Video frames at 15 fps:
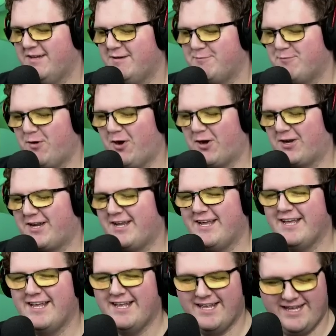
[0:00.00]
Mark,
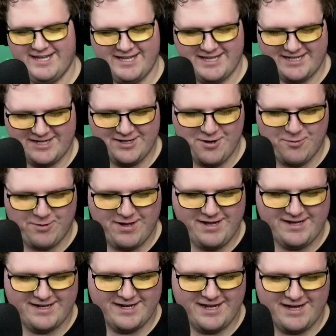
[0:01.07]
you know
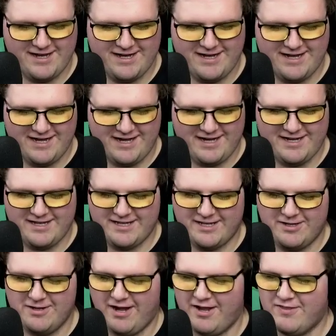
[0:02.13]
what?
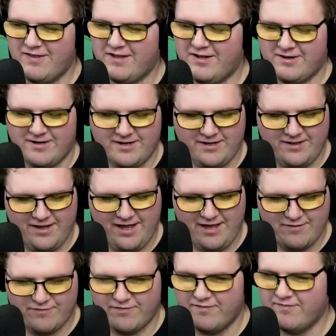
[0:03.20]
I think you're going to
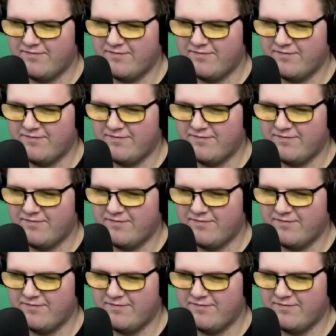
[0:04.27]
laugh.